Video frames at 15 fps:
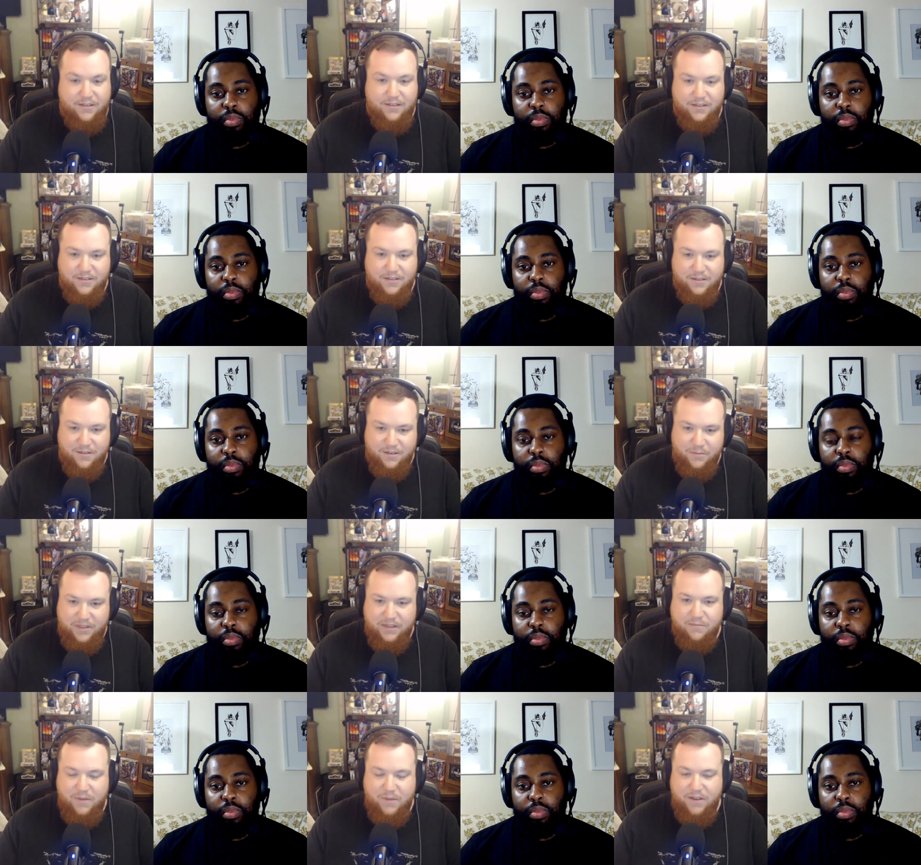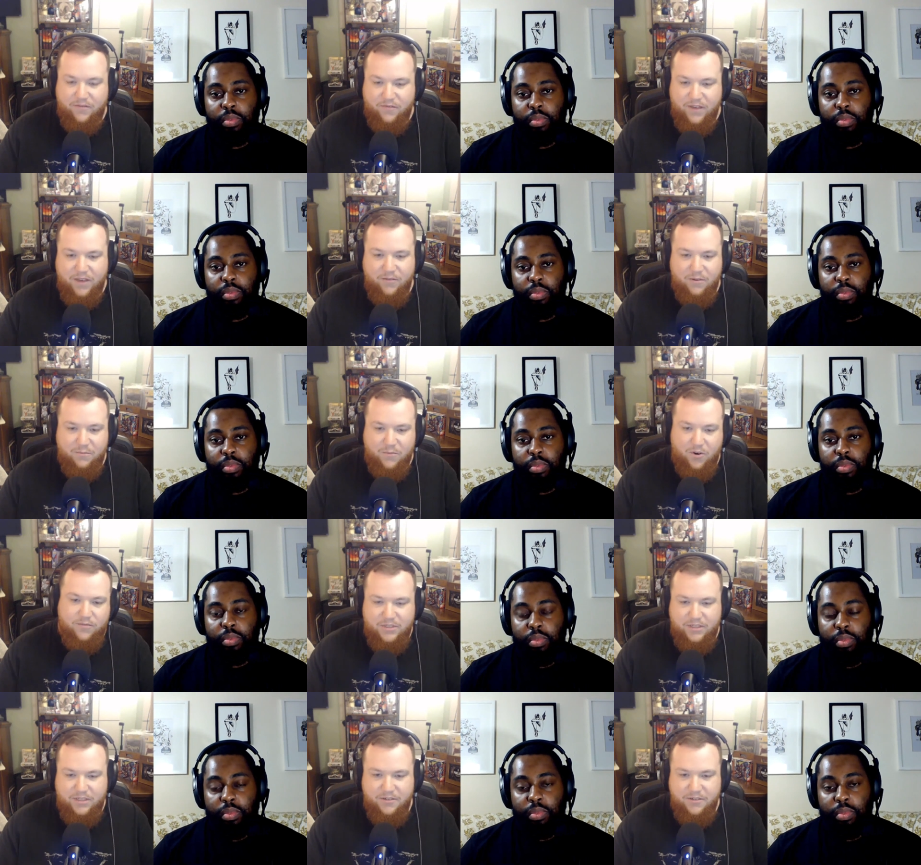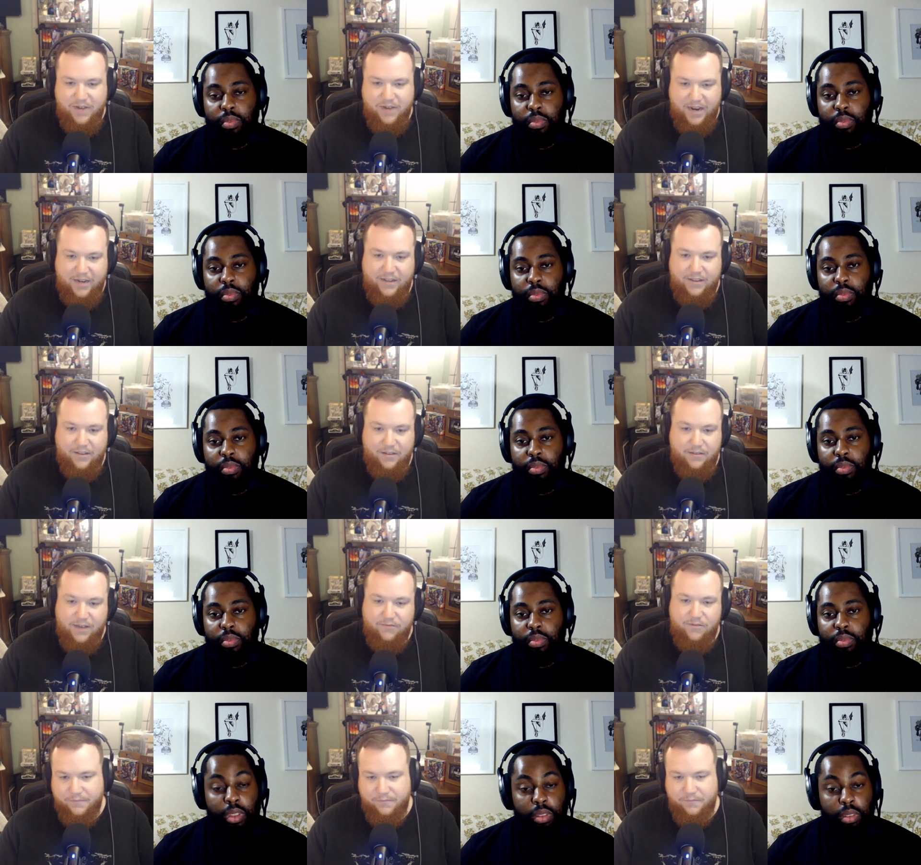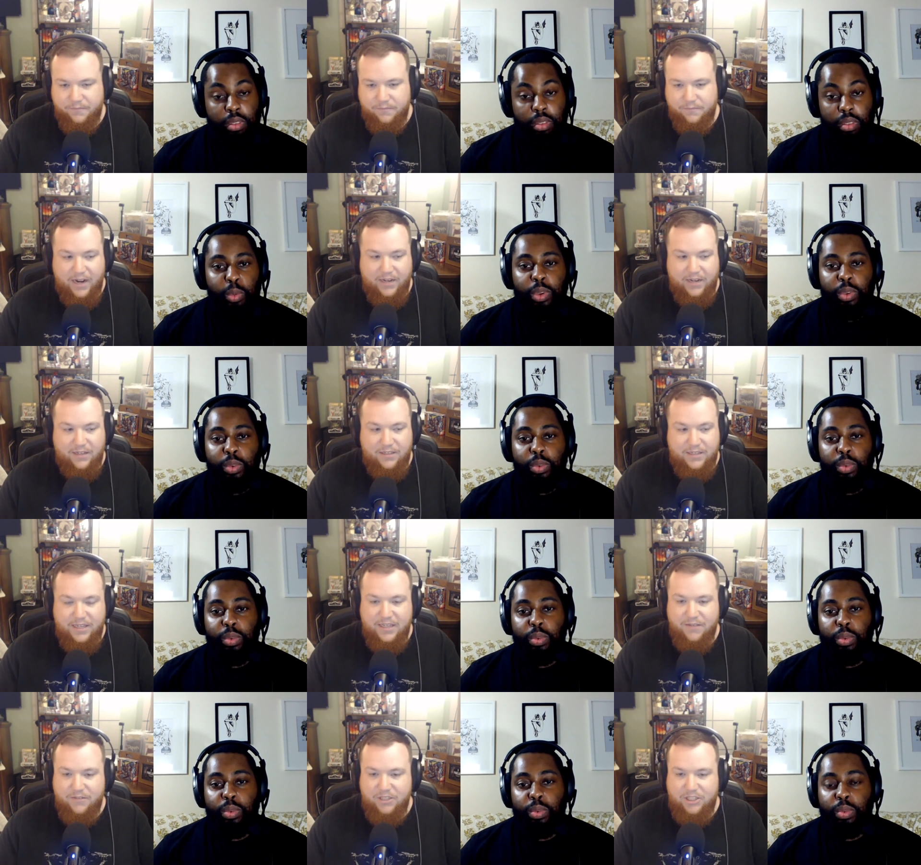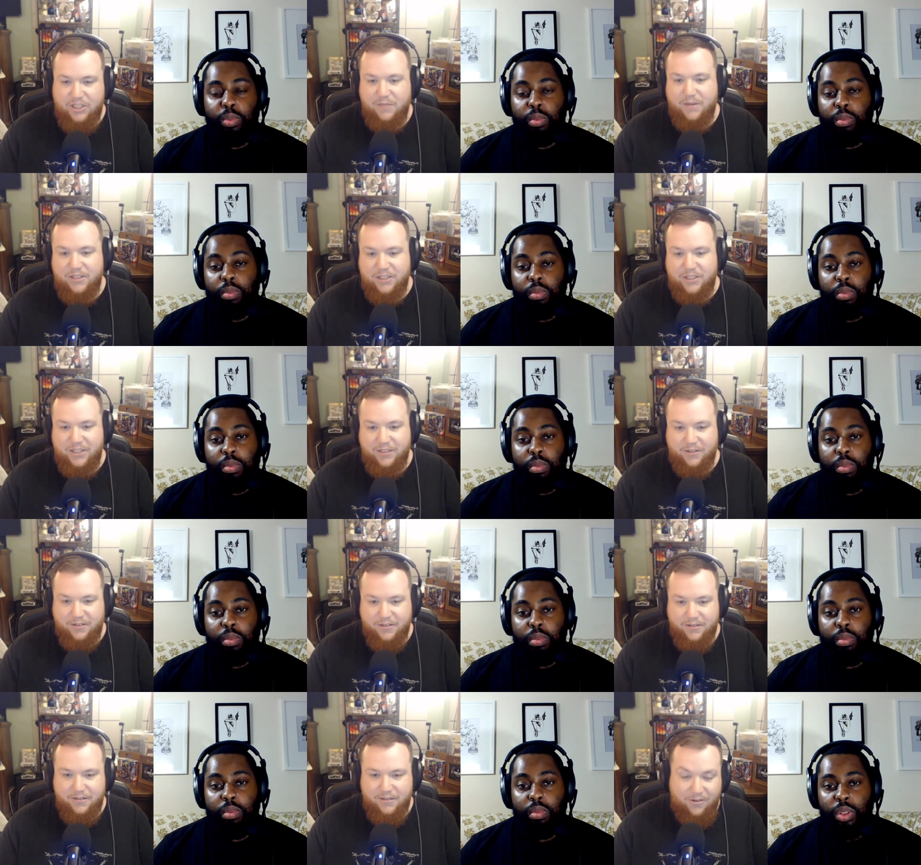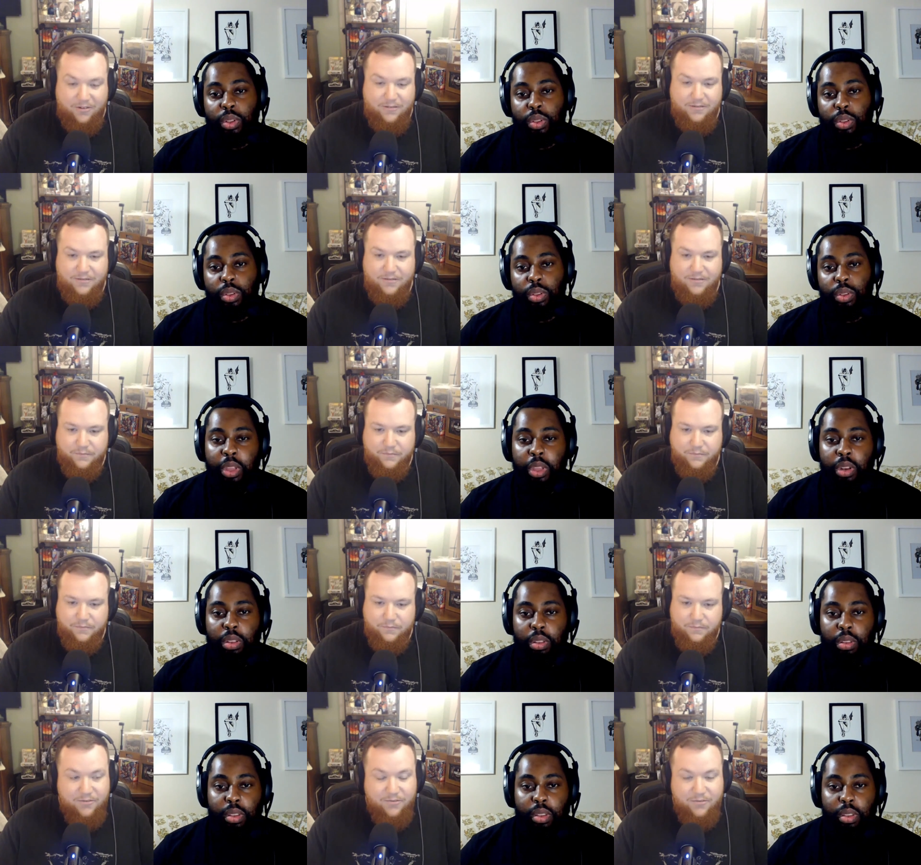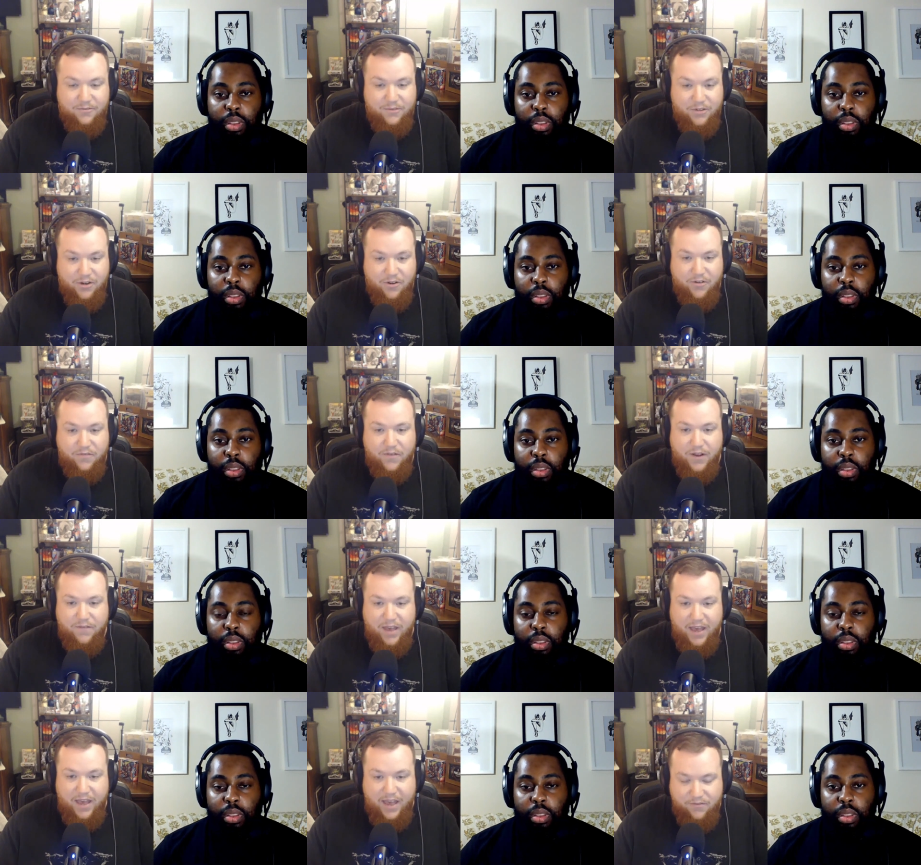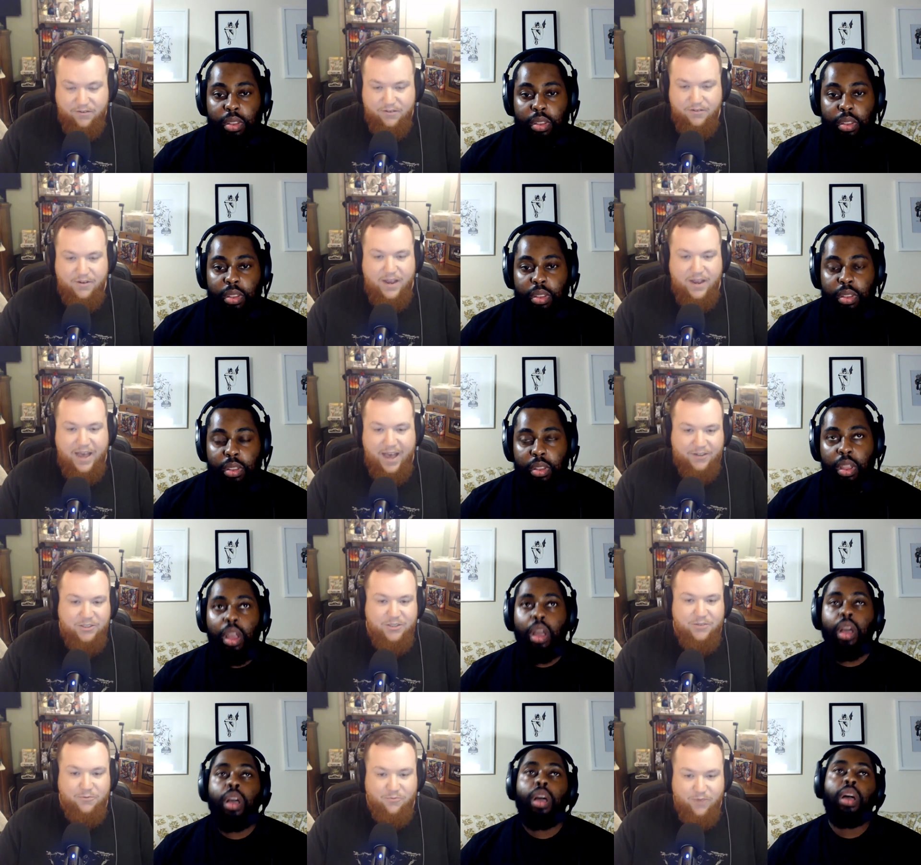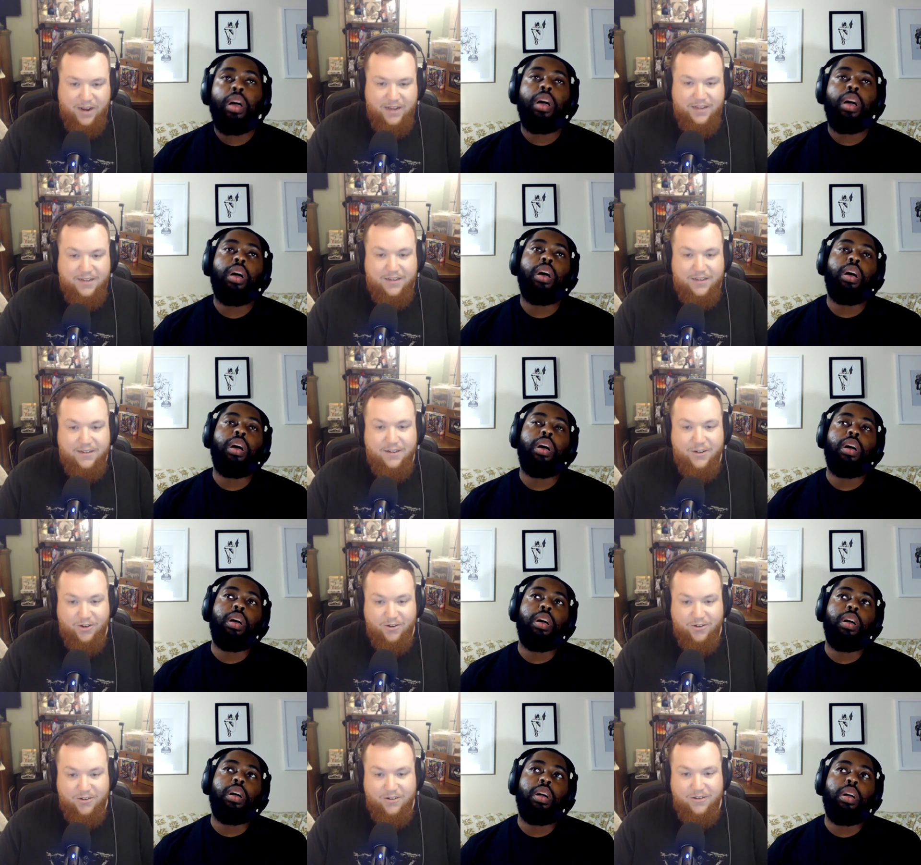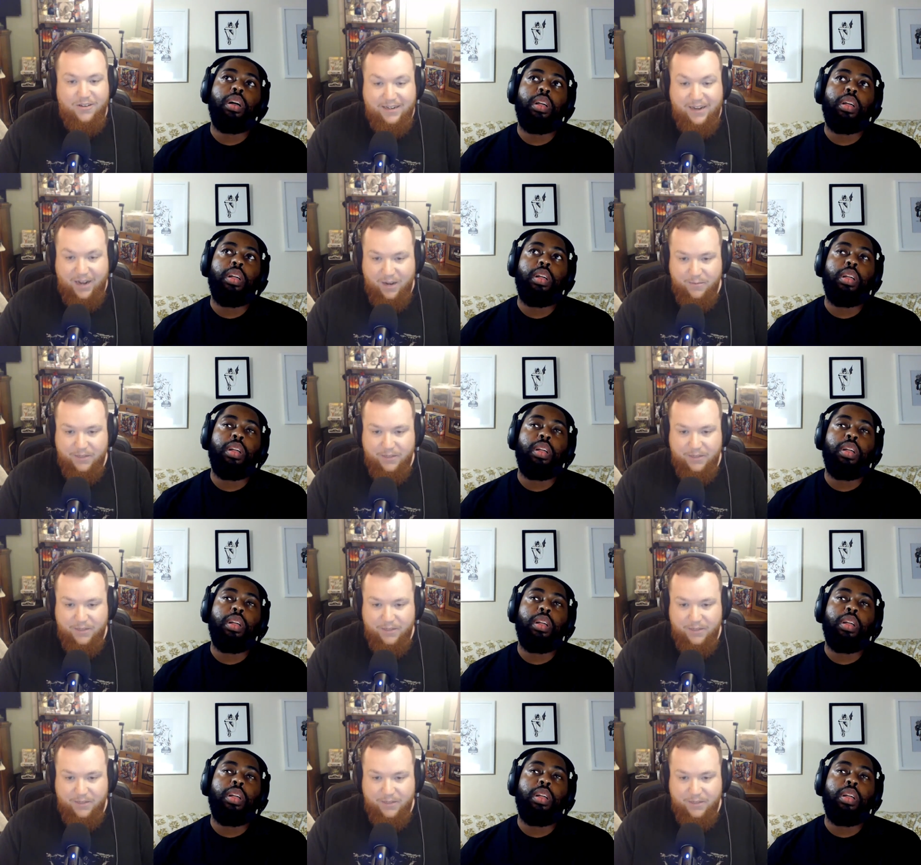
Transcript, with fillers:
Speaker 1: think this is going to be one of my favorite M C U anything. Yeah. When I didn't give a shit about She-Hulk at all. What do you mean? I don't know if I've ever actually read her in a